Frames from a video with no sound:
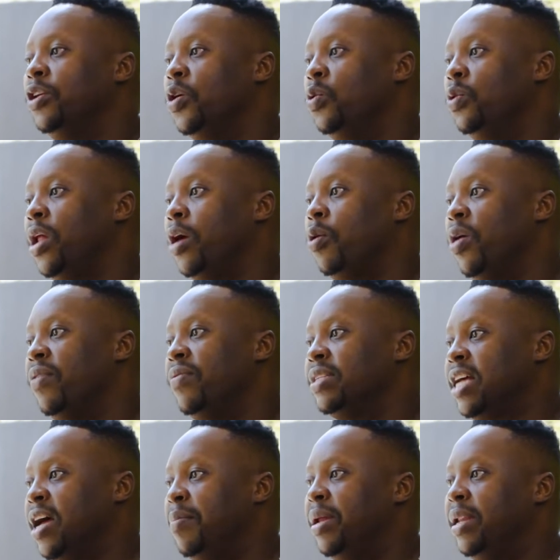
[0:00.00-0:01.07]
like
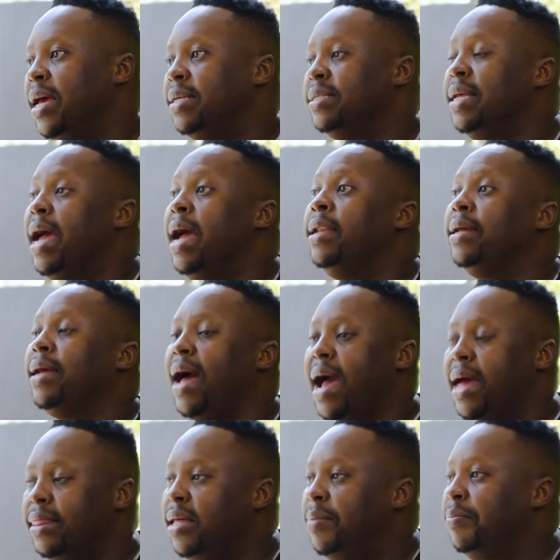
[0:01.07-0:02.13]
whoever's coming next and
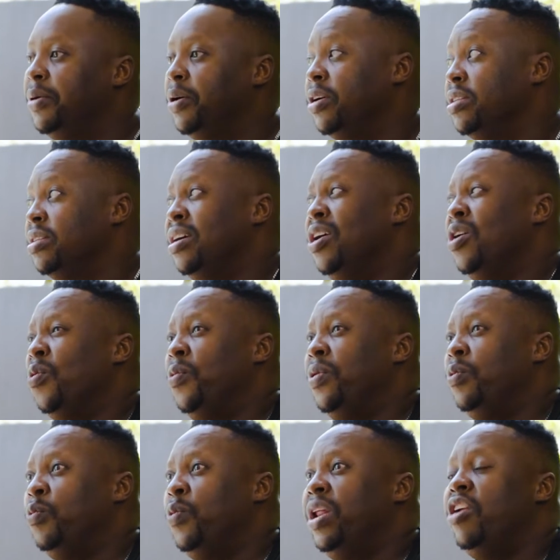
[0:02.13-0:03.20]
guide them, because
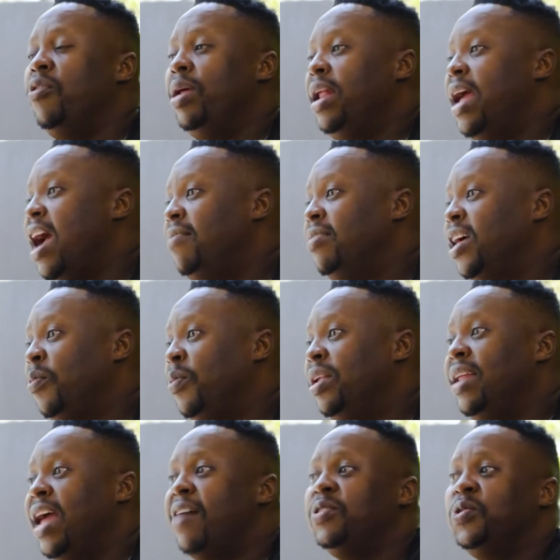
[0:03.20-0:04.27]
we didn't really have that.
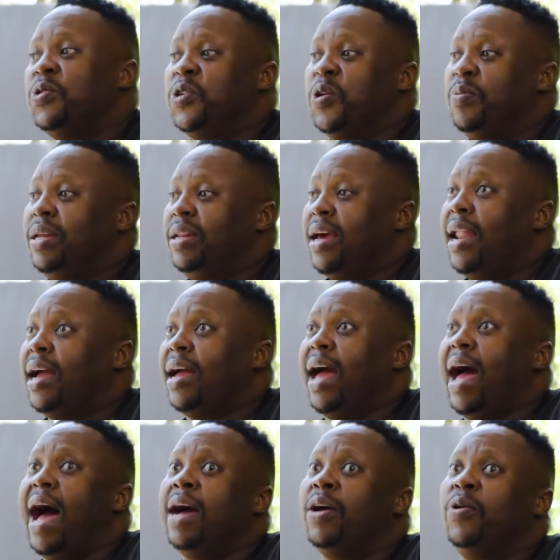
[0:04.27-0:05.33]
We didn't have social media. Like
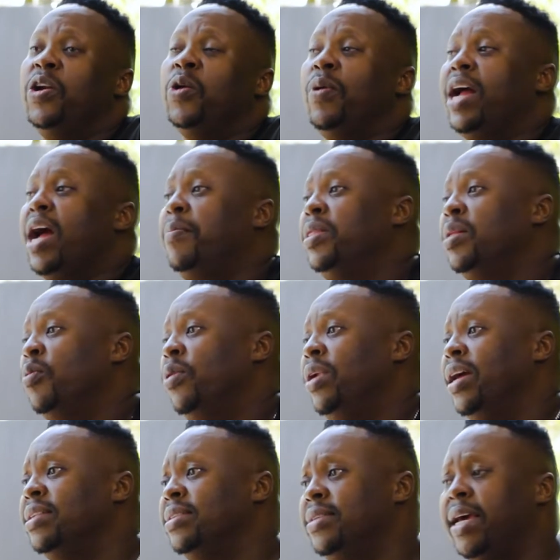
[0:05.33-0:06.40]
I couldn't wake up in the
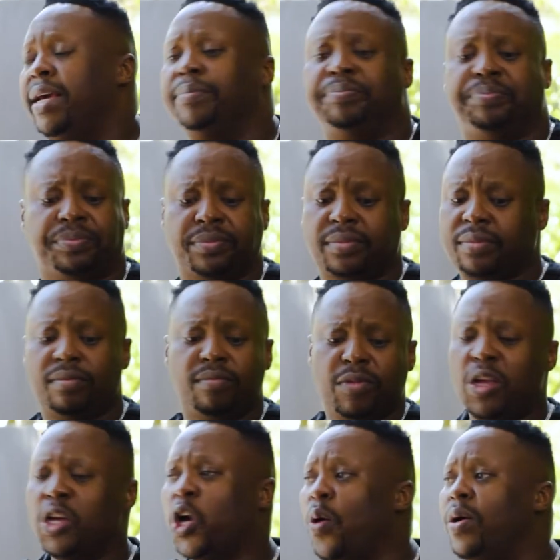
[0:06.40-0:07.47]
morning and say,
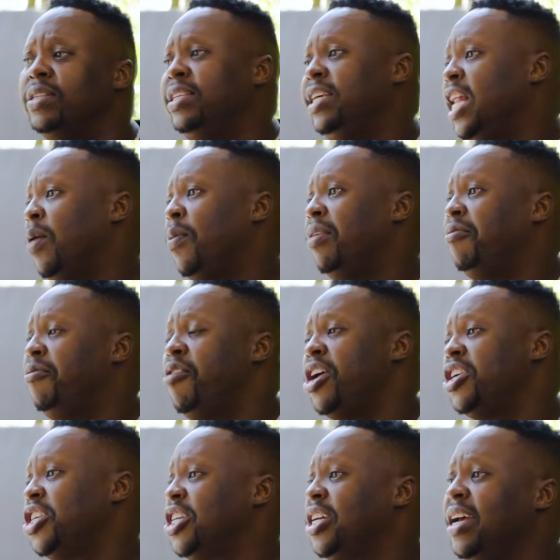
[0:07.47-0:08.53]
go and see like what
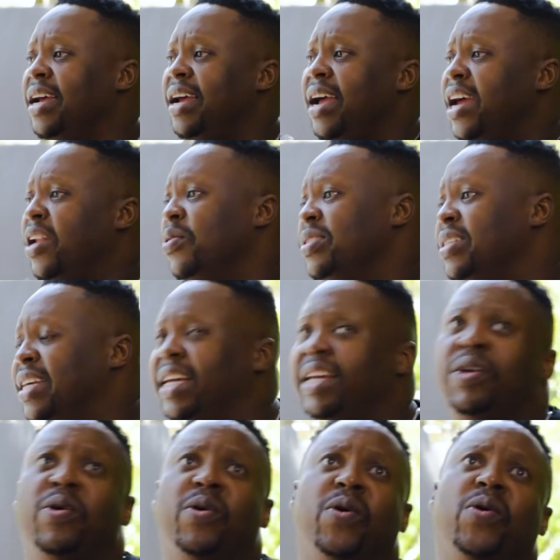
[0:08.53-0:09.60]
Fresh and
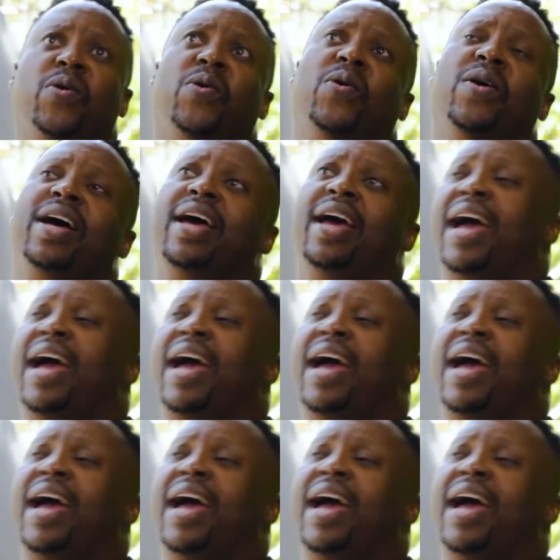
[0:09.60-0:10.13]
Skido